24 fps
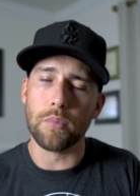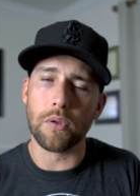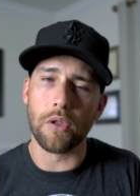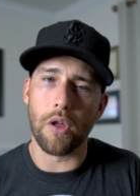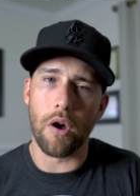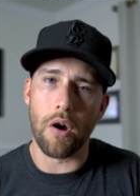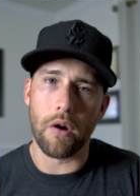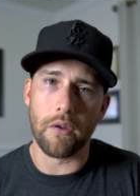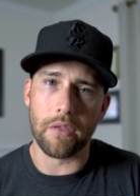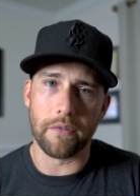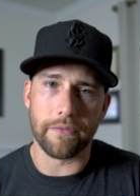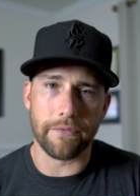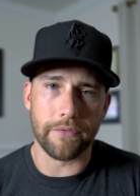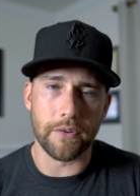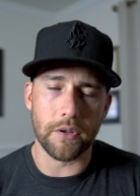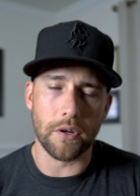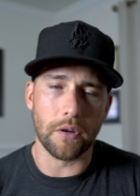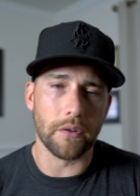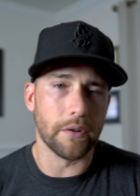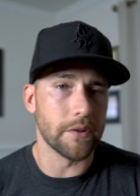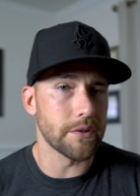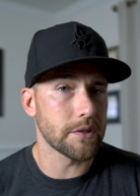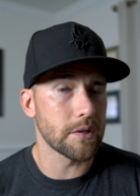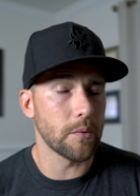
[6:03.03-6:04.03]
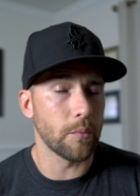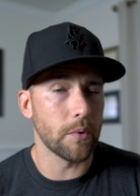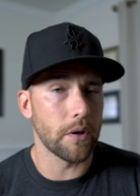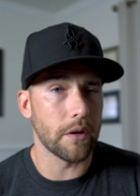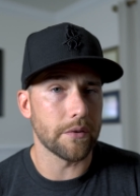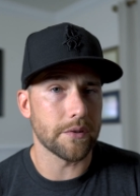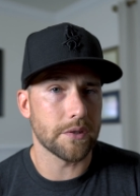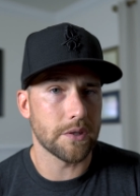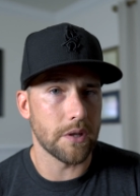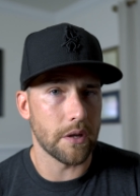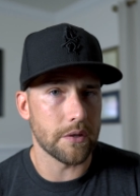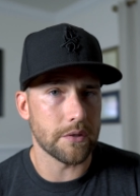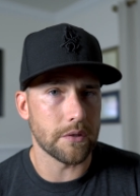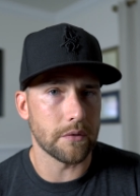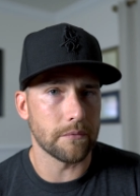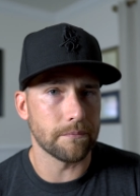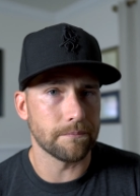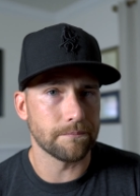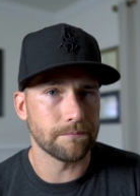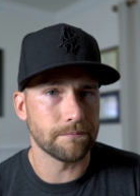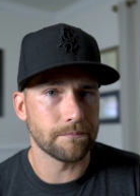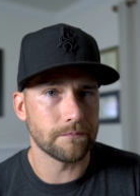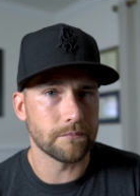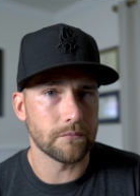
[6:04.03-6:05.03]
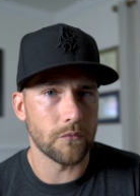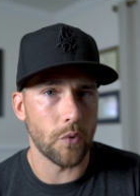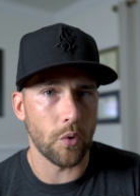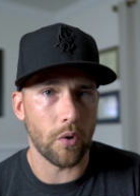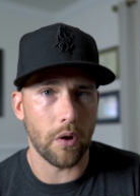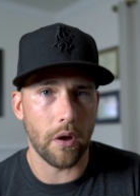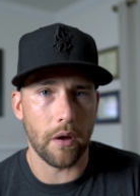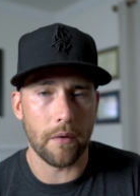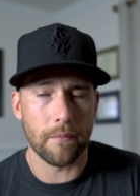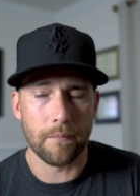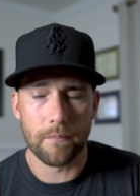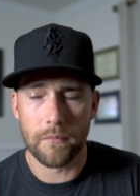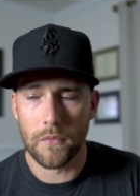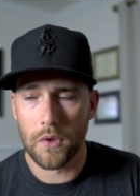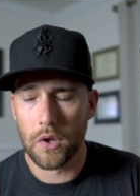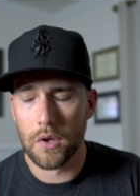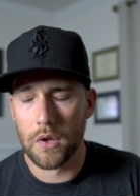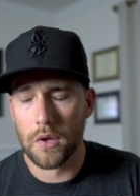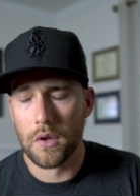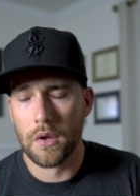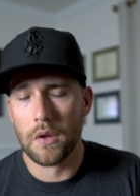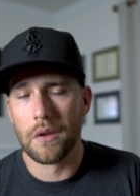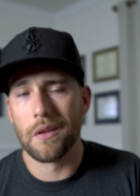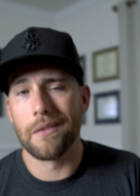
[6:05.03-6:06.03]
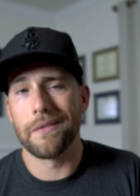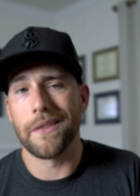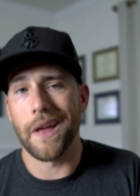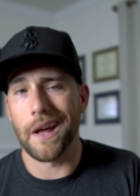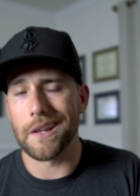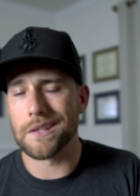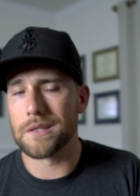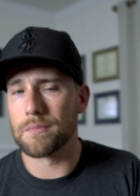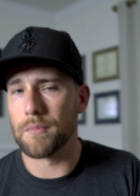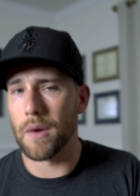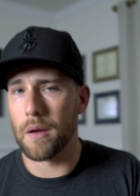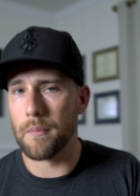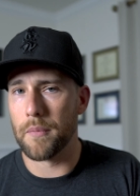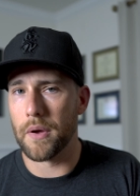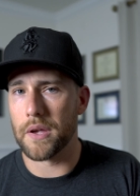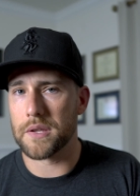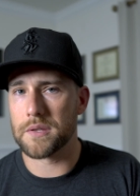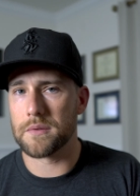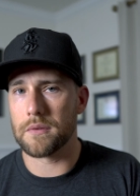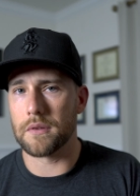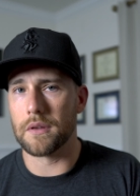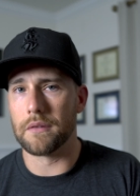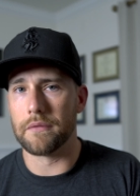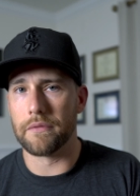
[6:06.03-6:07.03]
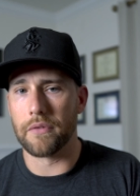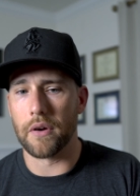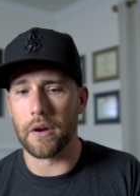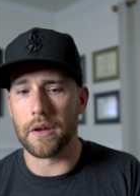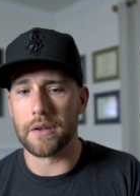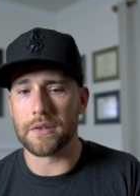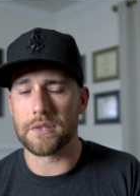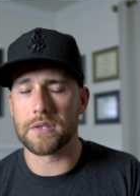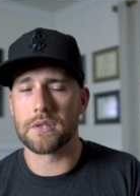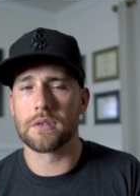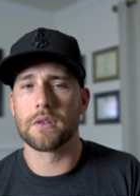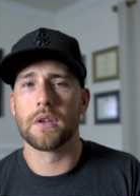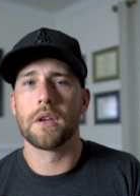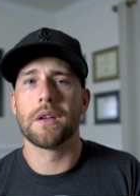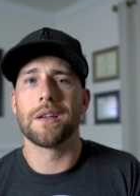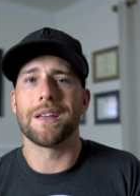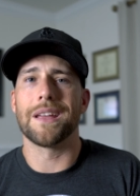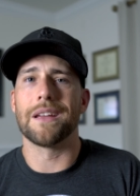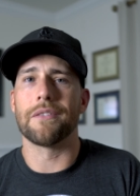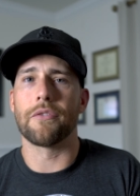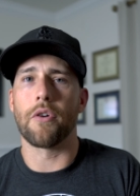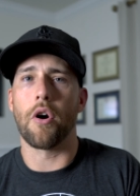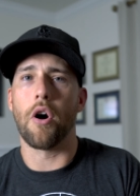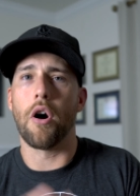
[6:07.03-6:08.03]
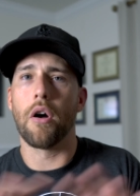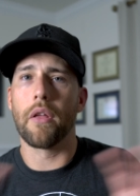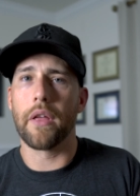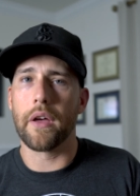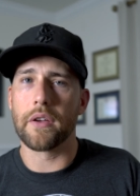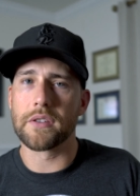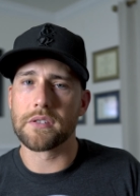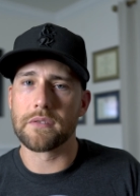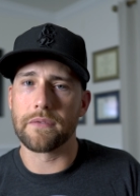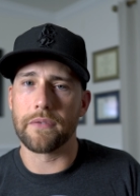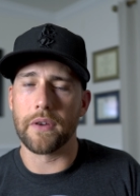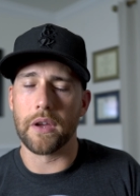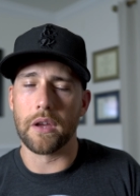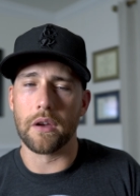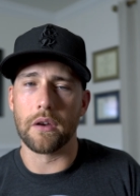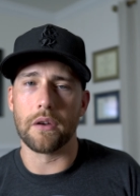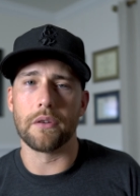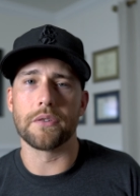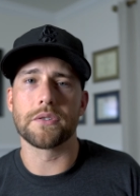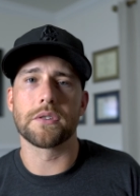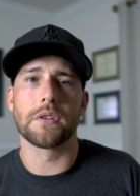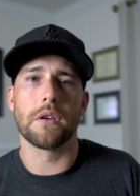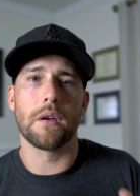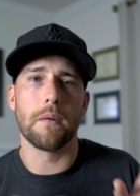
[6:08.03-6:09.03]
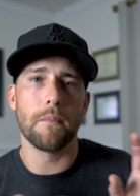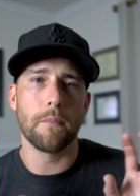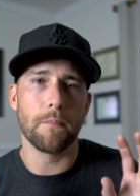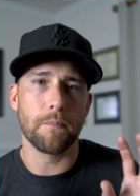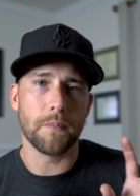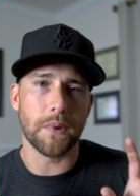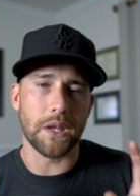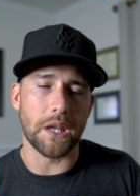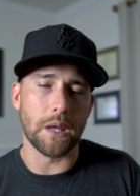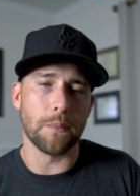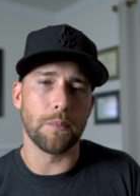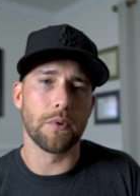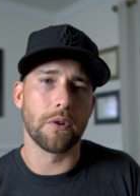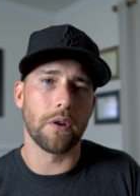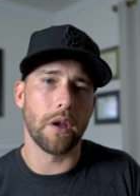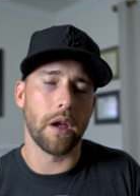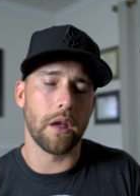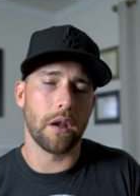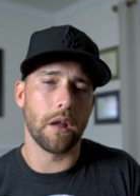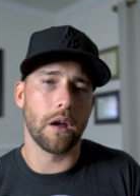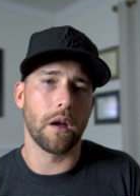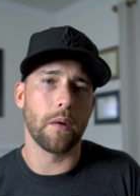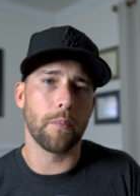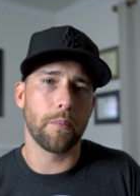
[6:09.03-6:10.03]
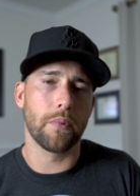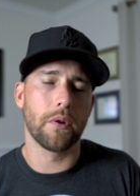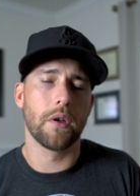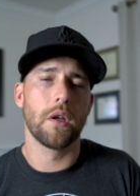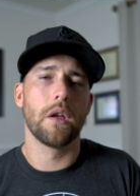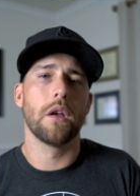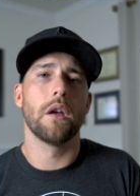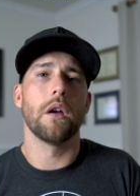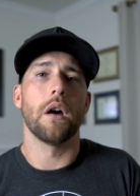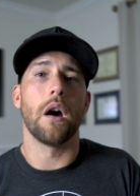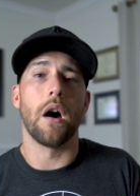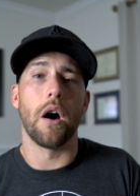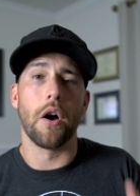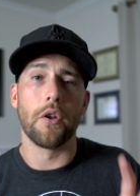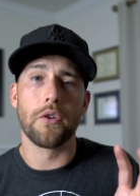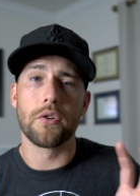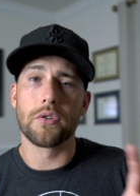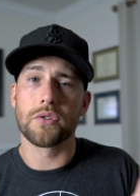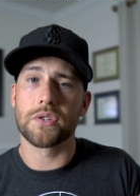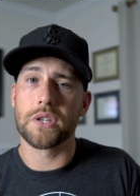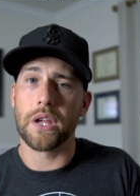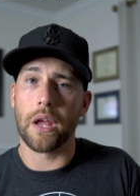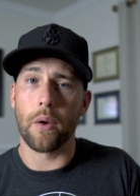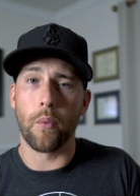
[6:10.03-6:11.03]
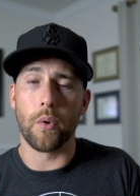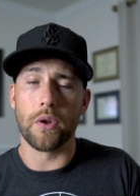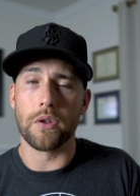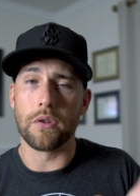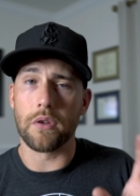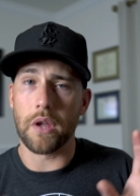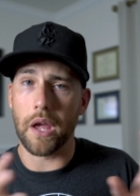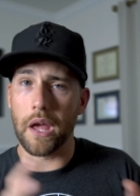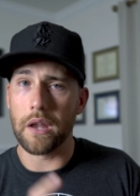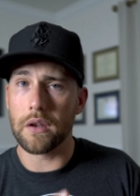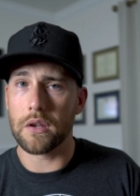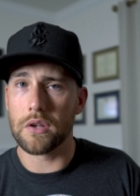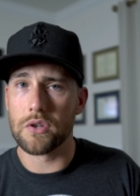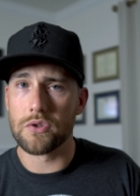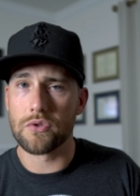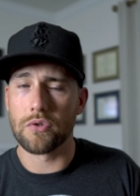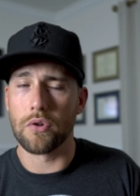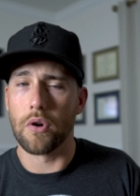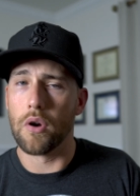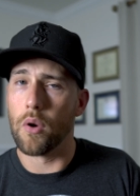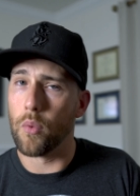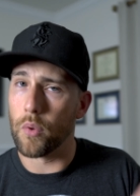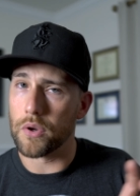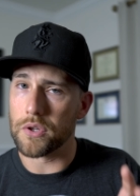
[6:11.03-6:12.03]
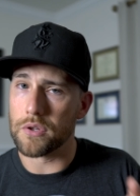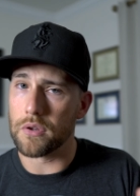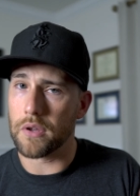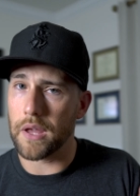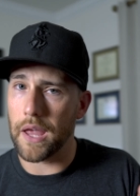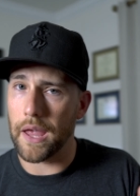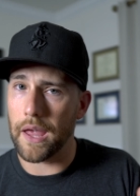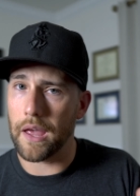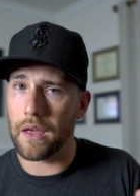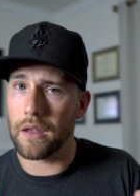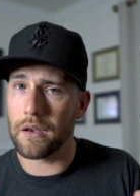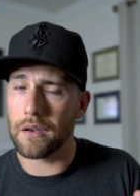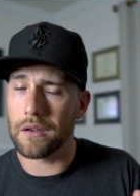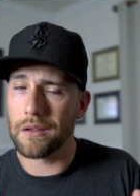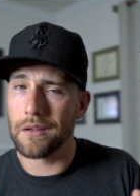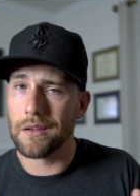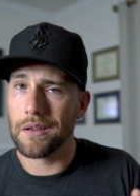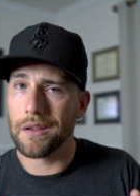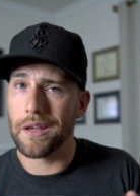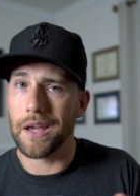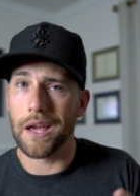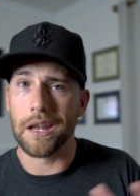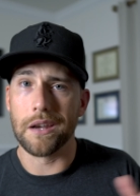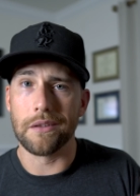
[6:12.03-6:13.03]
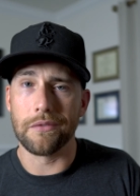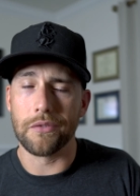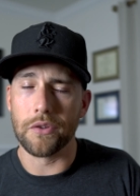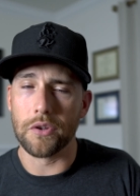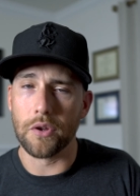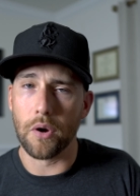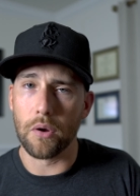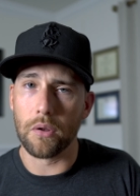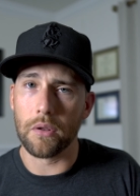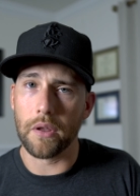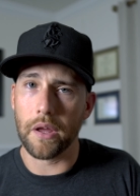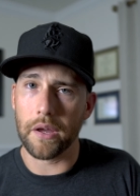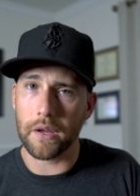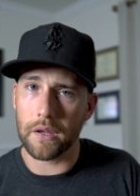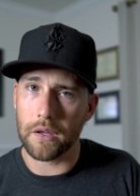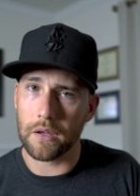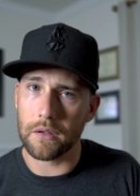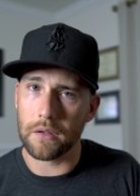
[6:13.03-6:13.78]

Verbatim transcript: belong on the field and someone else doesn't, okay? That's my best advice. If all else fails, keep your head up, understand what you can control and what you can't, and if you don't like